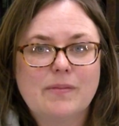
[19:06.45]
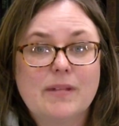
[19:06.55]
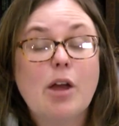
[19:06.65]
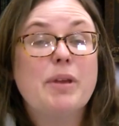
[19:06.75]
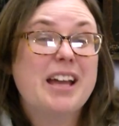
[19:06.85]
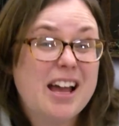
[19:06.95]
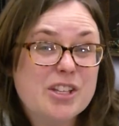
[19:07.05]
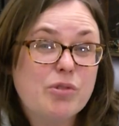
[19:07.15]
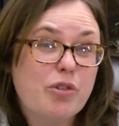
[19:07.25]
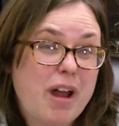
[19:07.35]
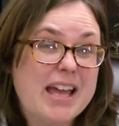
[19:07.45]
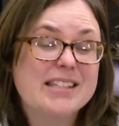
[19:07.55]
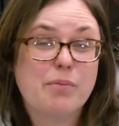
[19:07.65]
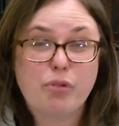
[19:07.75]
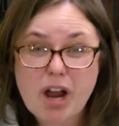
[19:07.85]
Now, because regret is
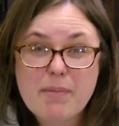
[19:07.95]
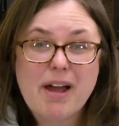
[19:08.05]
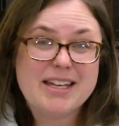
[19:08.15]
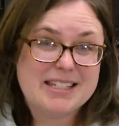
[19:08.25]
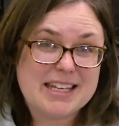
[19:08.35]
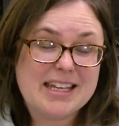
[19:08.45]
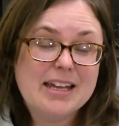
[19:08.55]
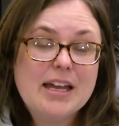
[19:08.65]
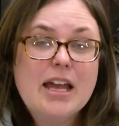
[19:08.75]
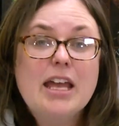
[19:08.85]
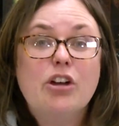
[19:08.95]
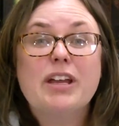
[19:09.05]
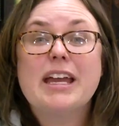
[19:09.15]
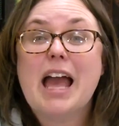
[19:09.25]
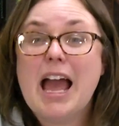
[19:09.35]
the prime ID, he'll
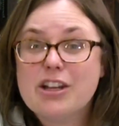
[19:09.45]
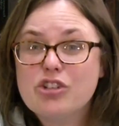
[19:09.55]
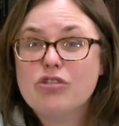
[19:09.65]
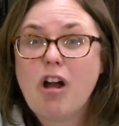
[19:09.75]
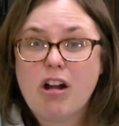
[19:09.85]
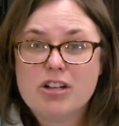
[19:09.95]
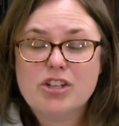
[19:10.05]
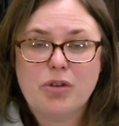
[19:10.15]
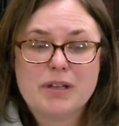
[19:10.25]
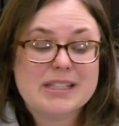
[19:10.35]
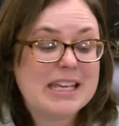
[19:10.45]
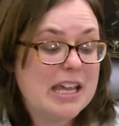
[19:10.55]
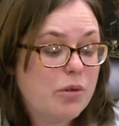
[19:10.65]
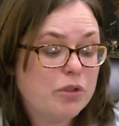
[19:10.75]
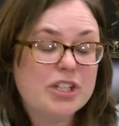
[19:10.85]
get extra heart tokens
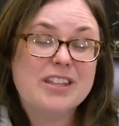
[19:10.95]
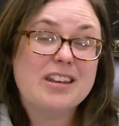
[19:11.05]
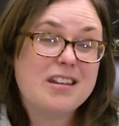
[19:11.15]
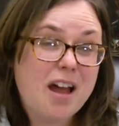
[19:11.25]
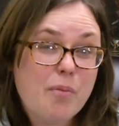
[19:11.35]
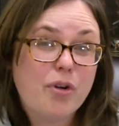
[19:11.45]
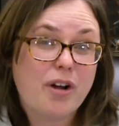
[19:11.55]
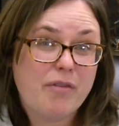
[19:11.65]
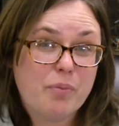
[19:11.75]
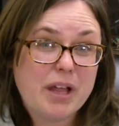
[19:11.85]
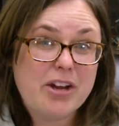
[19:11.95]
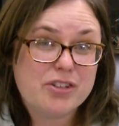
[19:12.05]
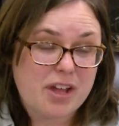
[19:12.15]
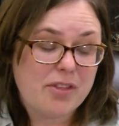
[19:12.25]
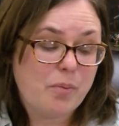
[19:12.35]
equal to the number of players
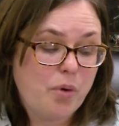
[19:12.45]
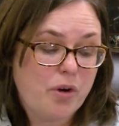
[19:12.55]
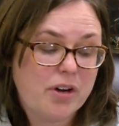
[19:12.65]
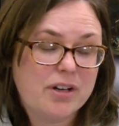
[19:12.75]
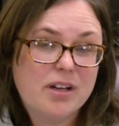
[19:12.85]
on the board.